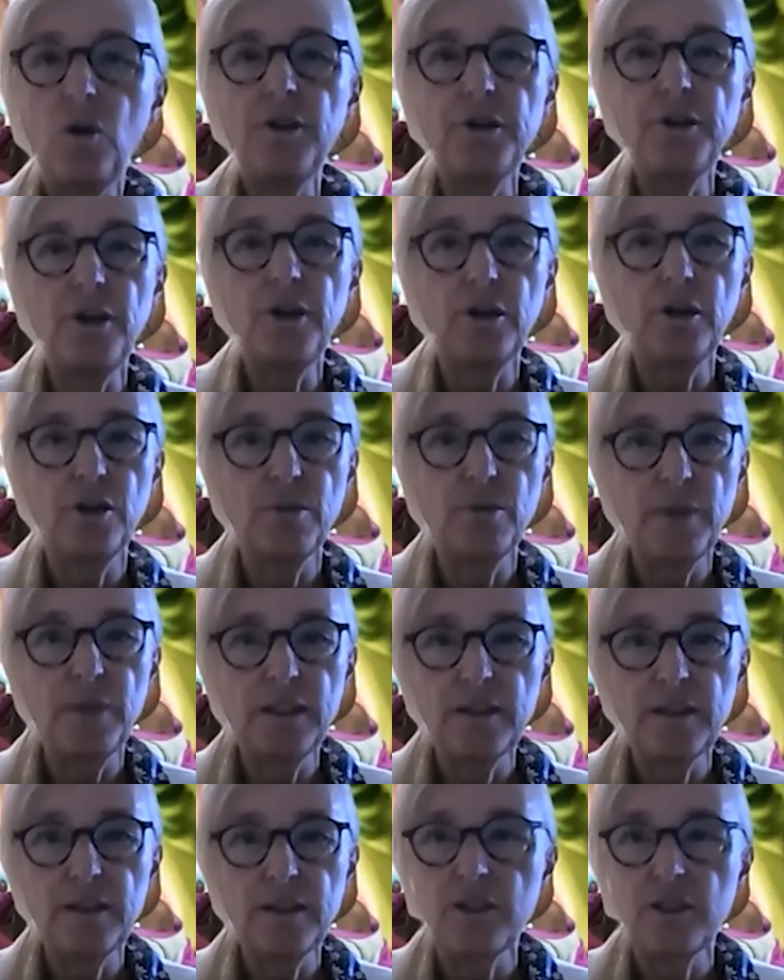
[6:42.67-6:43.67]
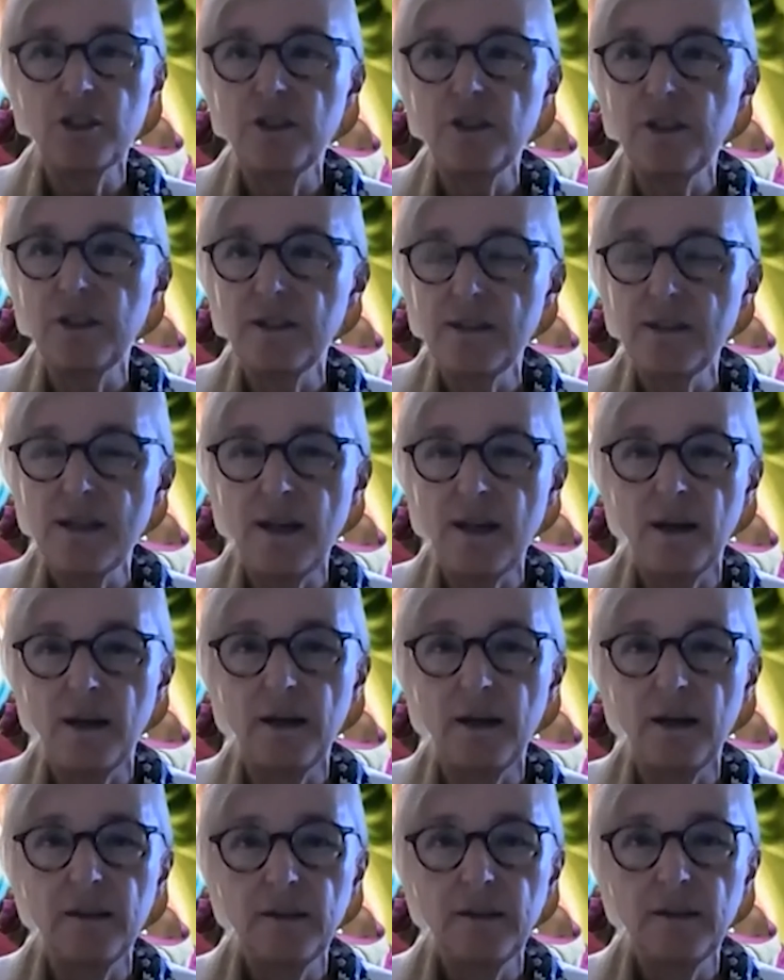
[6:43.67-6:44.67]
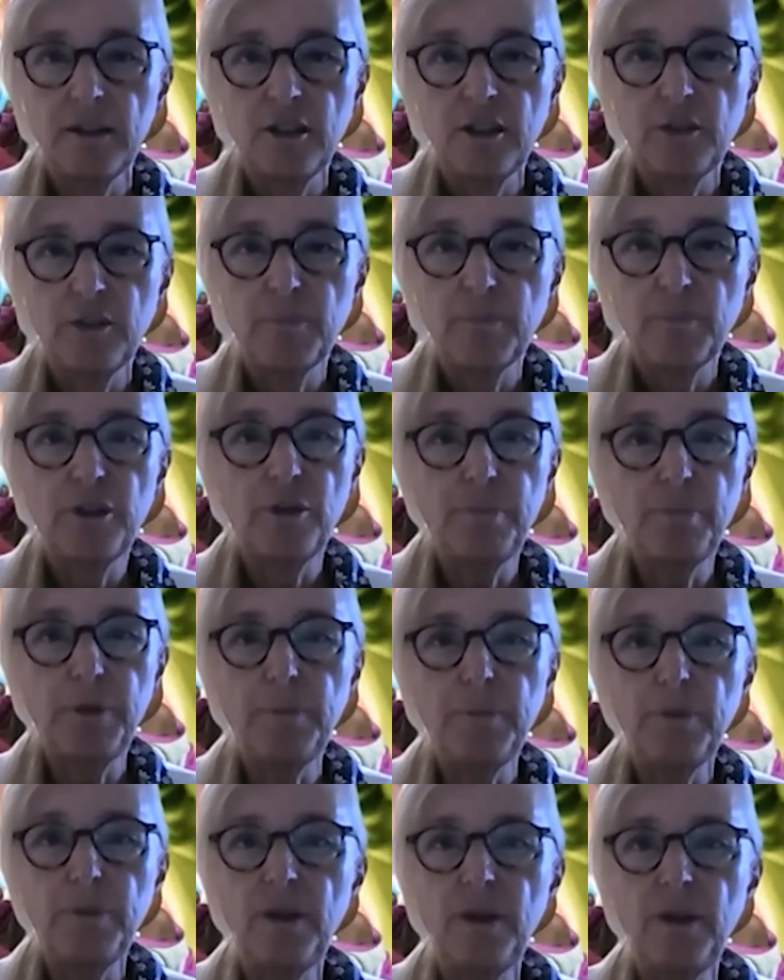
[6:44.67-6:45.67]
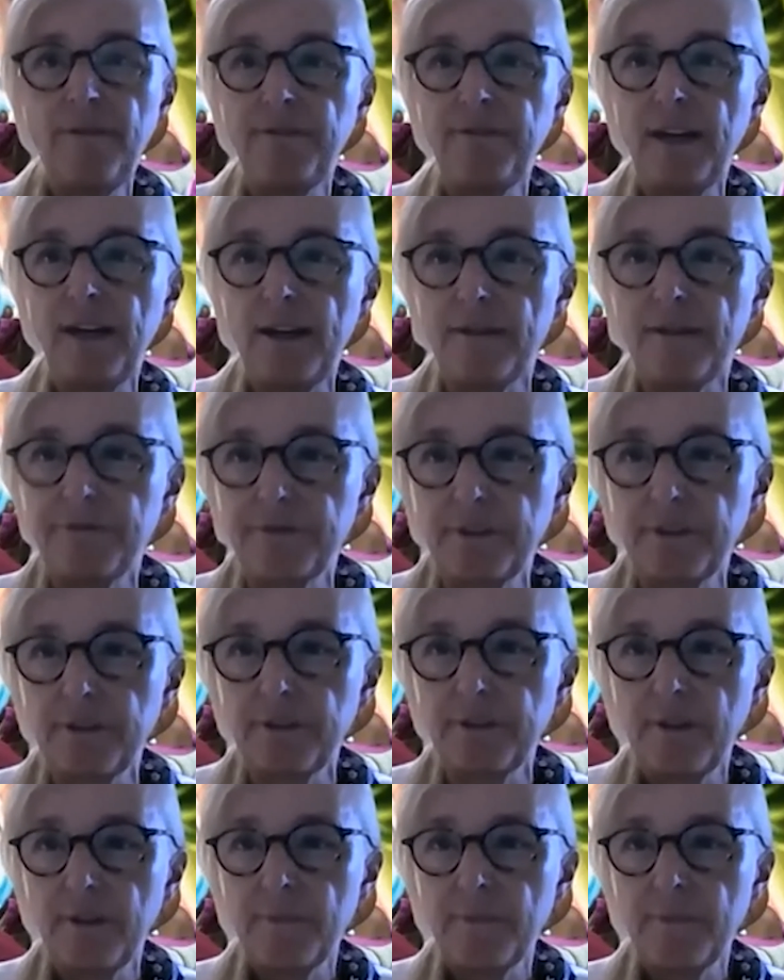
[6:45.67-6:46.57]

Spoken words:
All the documentation is there, but the people have left.